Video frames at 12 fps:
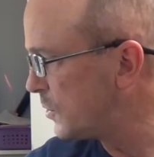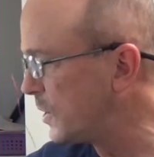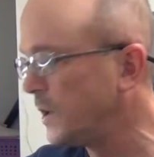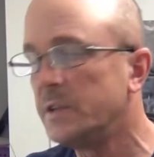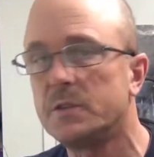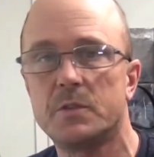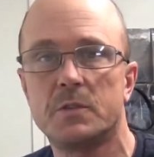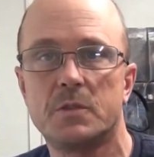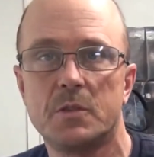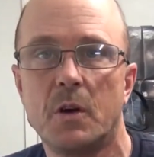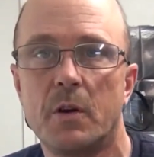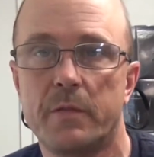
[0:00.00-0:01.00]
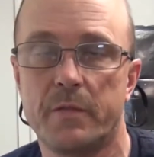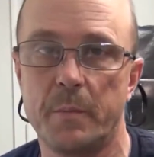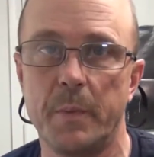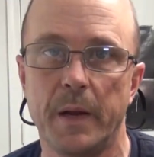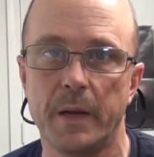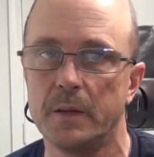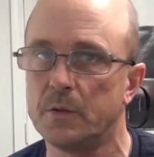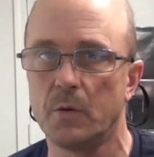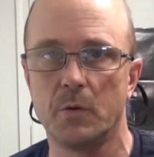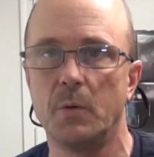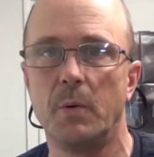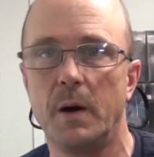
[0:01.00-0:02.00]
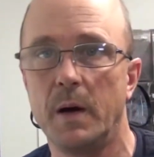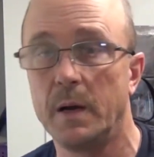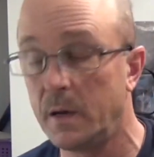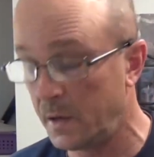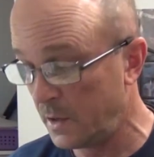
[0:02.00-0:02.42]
are easier to solder for me, don't know why,